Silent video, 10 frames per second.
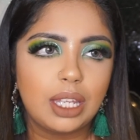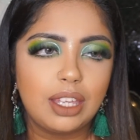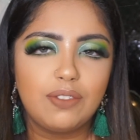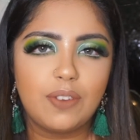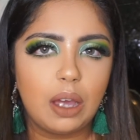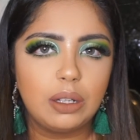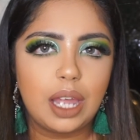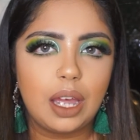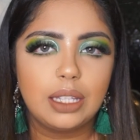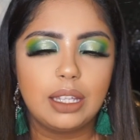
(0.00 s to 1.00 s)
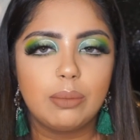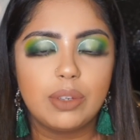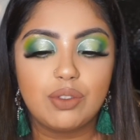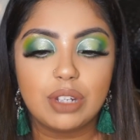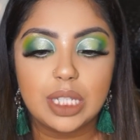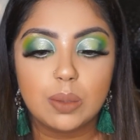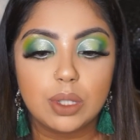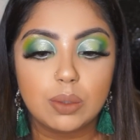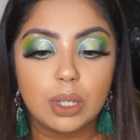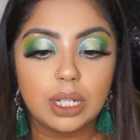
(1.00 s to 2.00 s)
he found out that Mitrice
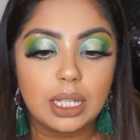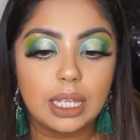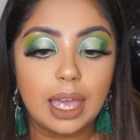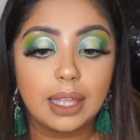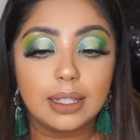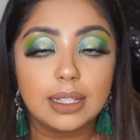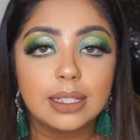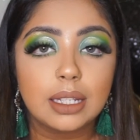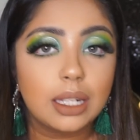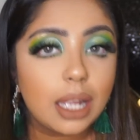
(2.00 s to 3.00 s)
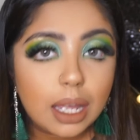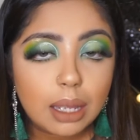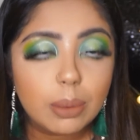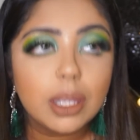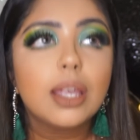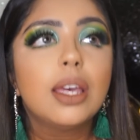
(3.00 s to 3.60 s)
was working at this club,